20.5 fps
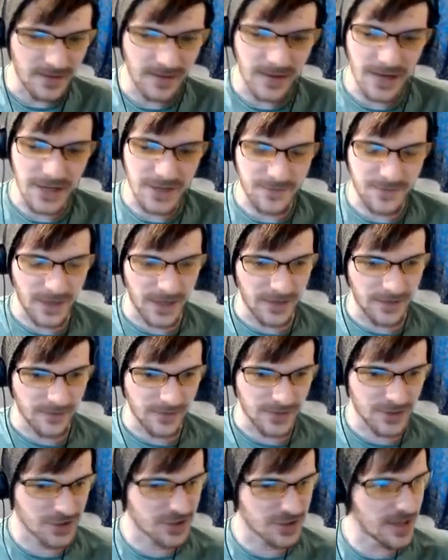Alright, it's fine.
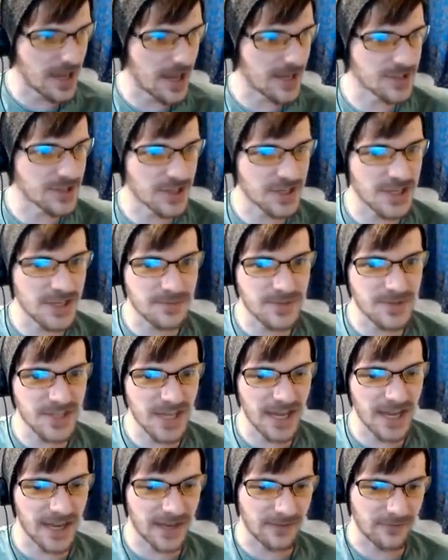Just as I keep
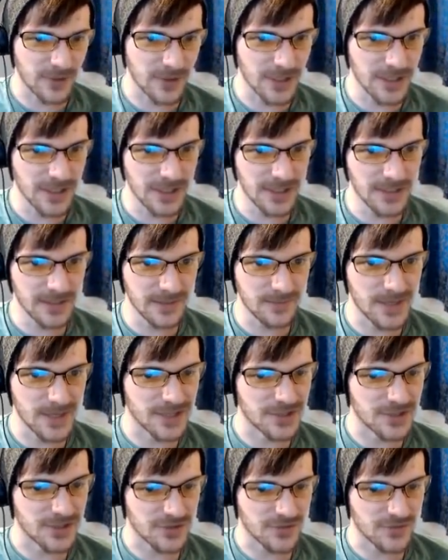saying, reel them
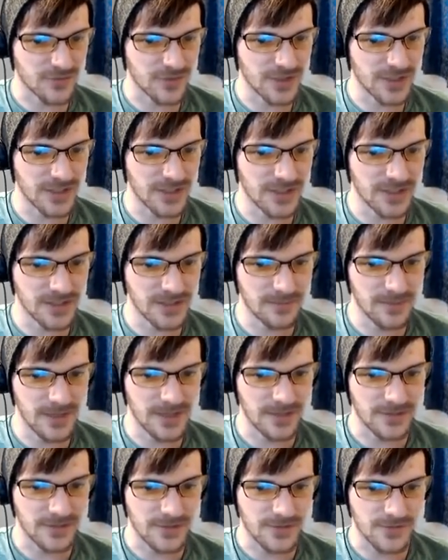in, just reel them
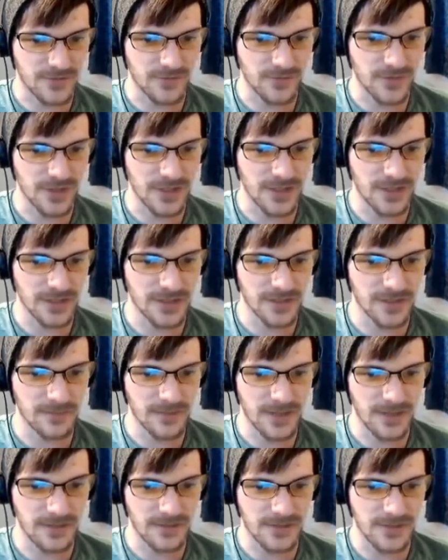in, just reel
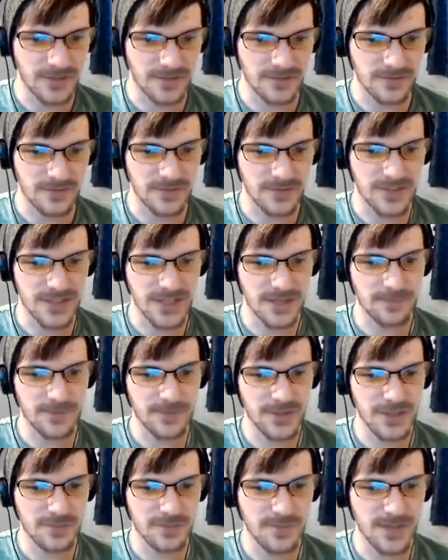them in. Just dip
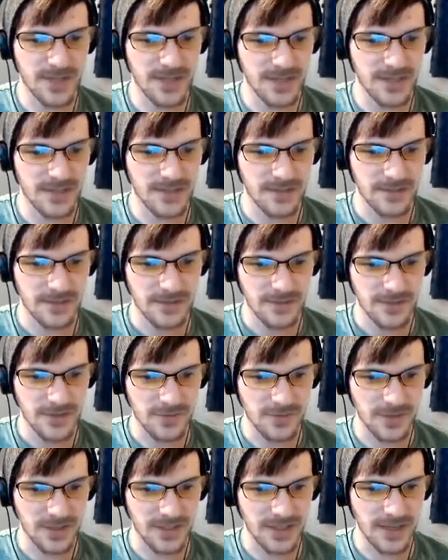the speed
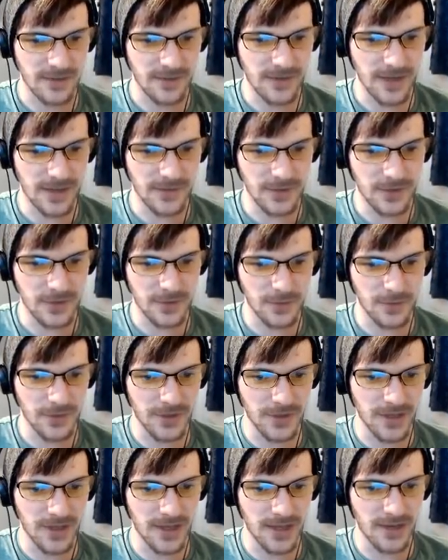so we can get round the
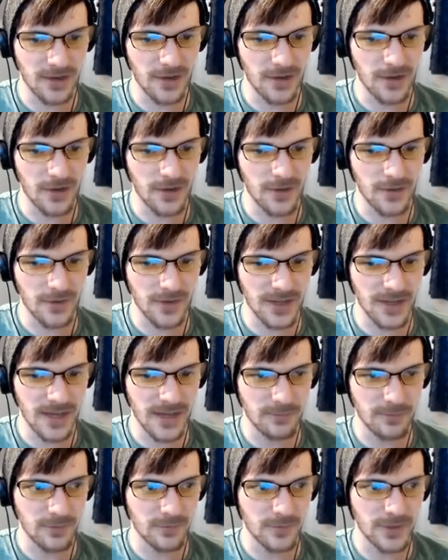corner, and oh
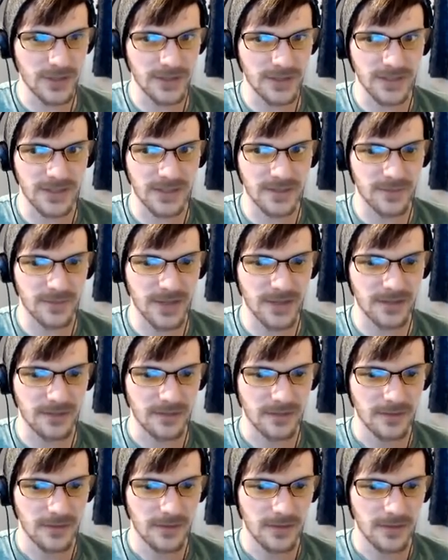yeah, we're reeling them in.
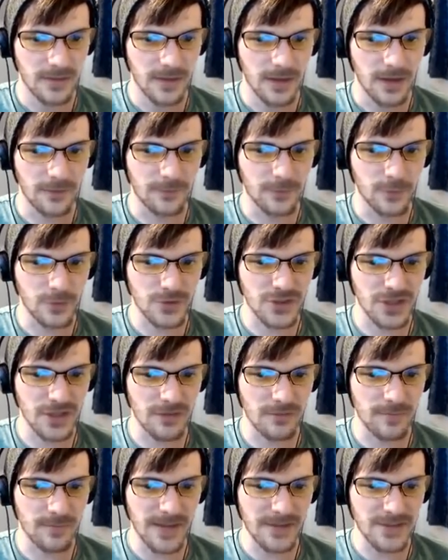
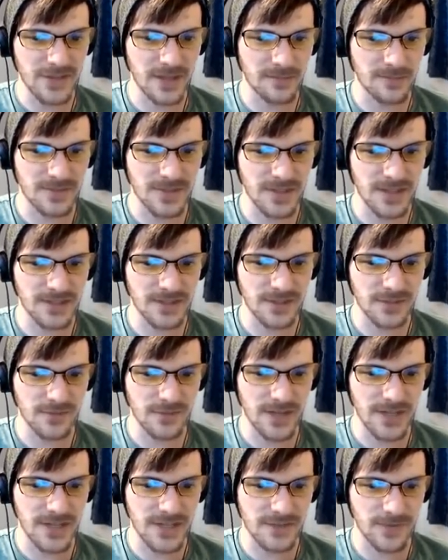Unfortunately, we're about to come to the end of
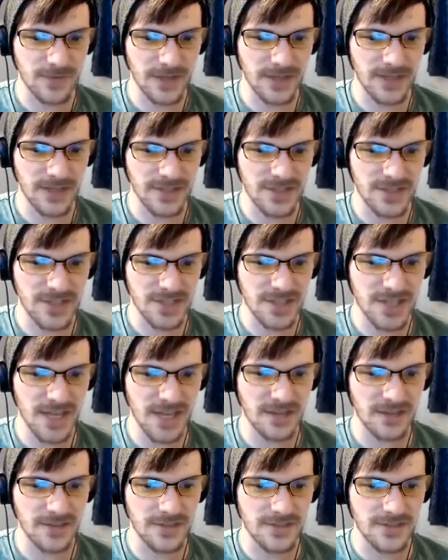the race. If I can get to
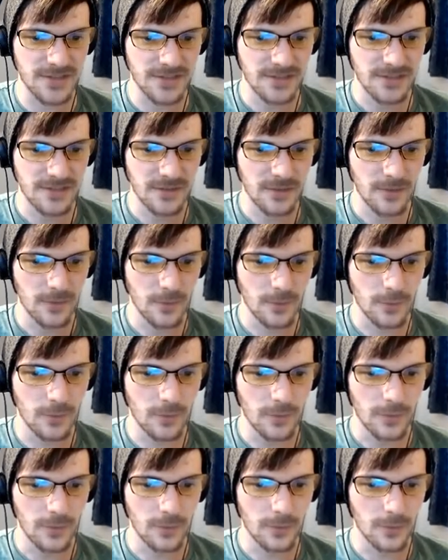second,
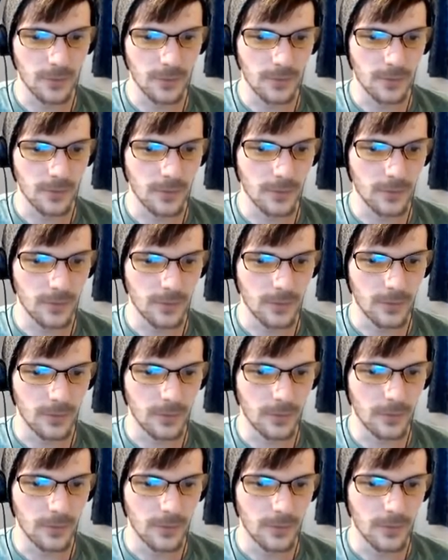oh, oh, oh,
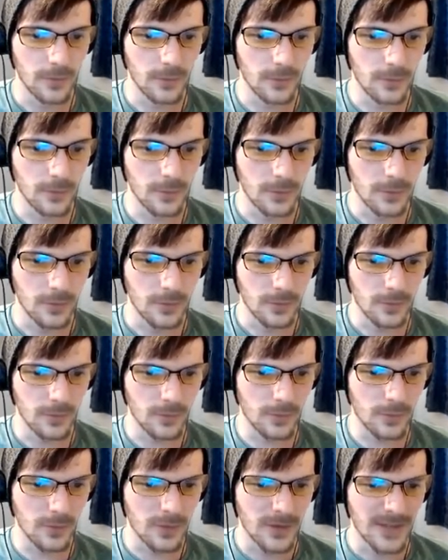oh, oh,
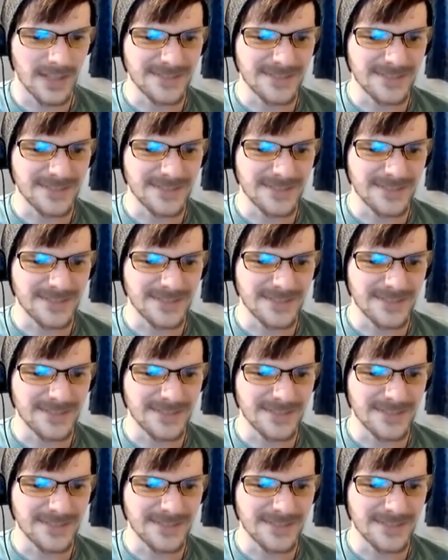oh.